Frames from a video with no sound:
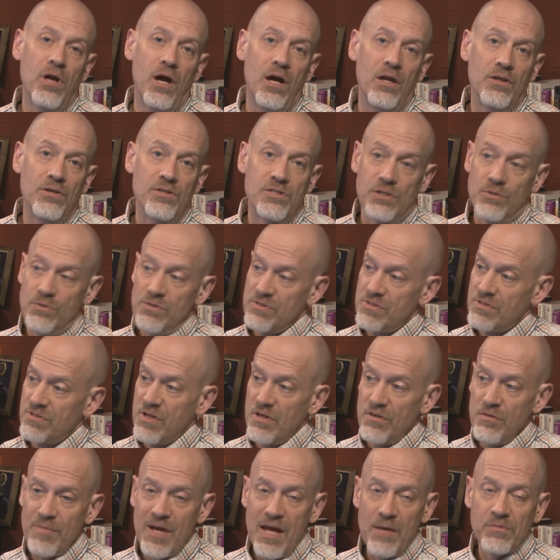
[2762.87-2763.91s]
college, it was the
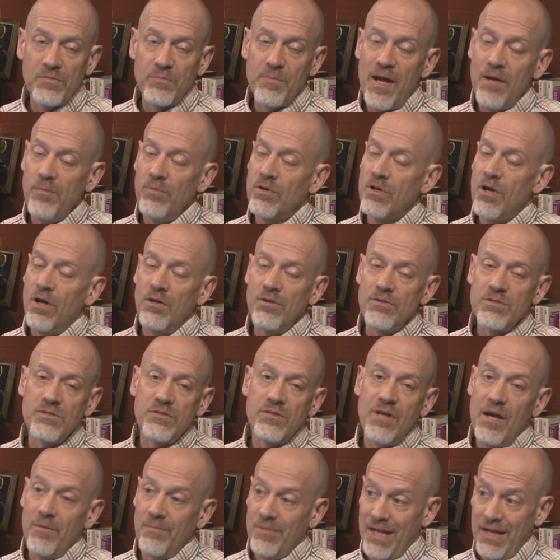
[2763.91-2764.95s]
Southern Baptist Bible College at
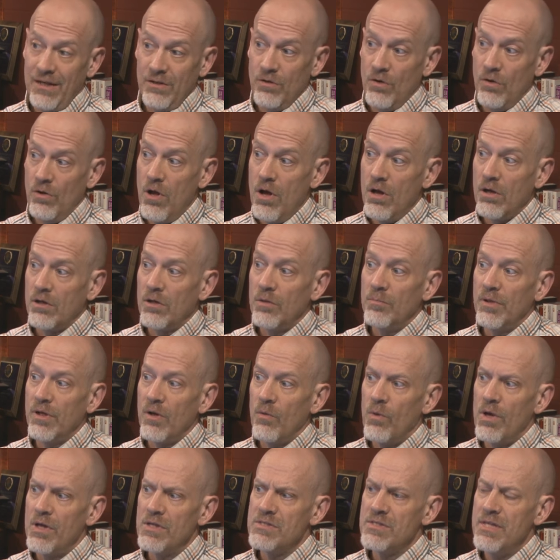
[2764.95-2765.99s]
the time. It ain't no longer, but
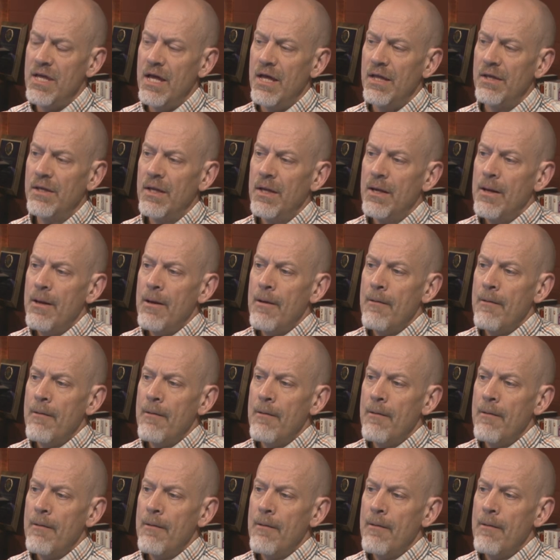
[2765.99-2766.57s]
it was then.